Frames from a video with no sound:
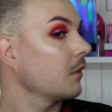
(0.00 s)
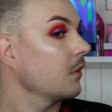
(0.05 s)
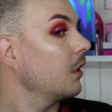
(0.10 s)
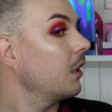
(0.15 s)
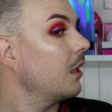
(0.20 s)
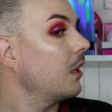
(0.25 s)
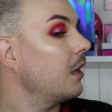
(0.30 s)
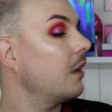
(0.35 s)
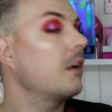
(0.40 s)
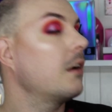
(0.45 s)

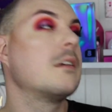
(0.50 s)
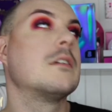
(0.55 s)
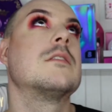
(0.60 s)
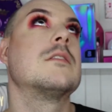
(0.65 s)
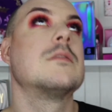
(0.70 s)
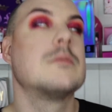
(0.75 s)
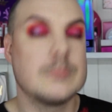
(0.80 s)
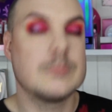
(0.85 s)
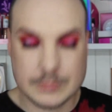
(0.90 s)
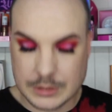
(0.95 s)
Oh
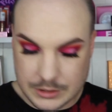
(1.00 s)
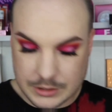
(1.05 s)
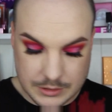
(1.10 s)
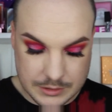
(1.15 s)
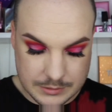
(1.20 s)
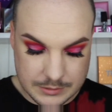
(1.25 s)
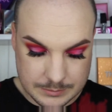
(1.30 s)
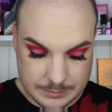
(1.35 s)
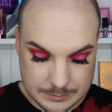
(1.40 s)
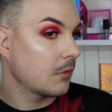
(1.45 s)
my
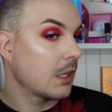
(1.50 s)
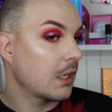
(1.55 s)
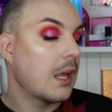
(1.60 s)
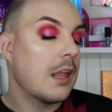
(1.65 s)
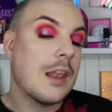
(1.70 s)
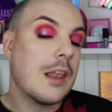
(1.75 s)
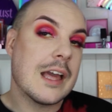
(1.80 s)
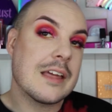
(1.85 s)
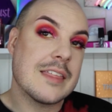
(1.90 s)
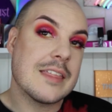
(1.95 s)
god.
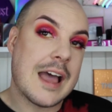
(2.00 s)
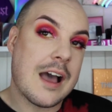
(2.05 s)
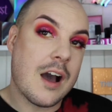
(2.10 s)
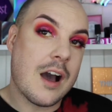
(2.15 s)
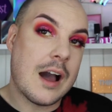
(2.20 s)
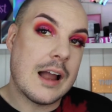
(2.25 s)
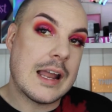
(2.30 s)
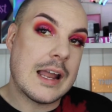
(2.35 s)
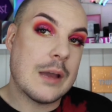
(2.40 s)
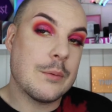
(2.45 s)
Like, that
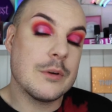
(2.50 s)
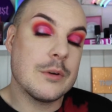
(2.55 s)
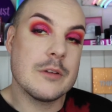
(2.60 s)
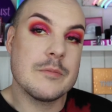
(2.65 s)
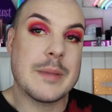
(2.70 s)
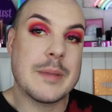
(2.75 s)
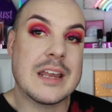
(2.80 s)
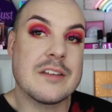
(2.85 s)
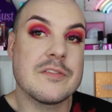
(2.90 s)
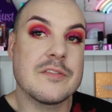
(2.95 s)
highlight would
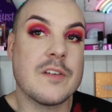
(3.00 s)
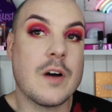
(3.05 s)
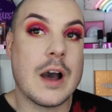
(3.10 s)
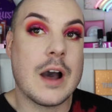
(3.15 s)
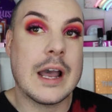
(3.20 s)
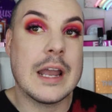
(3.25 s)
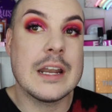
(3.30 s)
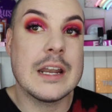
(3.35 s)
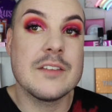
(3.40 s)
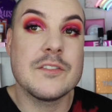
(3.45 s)
have been
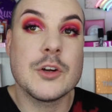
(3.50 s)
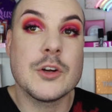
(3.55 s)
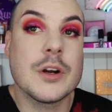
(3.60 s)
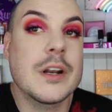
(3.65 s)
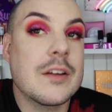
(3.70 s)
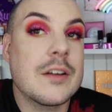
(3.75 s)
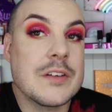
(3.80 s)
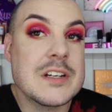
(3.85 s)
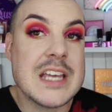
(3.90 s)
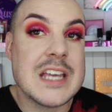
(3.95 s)
fine if you're
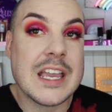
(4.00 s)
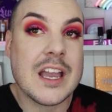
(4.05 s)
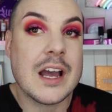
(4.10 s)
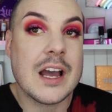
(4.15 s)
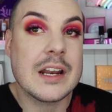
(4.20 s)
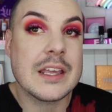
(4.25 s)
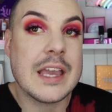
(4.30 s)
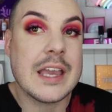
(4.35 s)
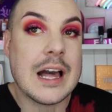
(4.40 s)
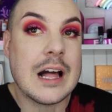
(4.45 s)
an everyday
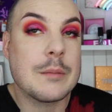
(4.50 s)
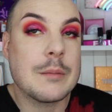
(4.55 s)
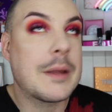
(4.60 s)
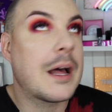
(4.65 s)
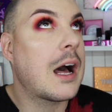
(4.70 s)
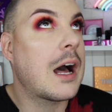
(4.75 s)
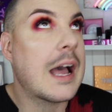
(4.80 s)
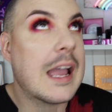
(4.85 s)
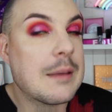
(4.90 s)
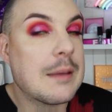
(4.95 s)
kind of gal,
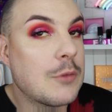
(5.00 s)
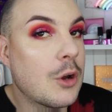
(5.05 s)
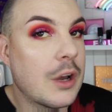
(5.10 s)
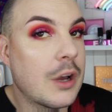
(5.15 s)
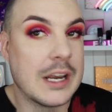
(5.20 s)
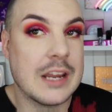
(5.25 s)
but I am not an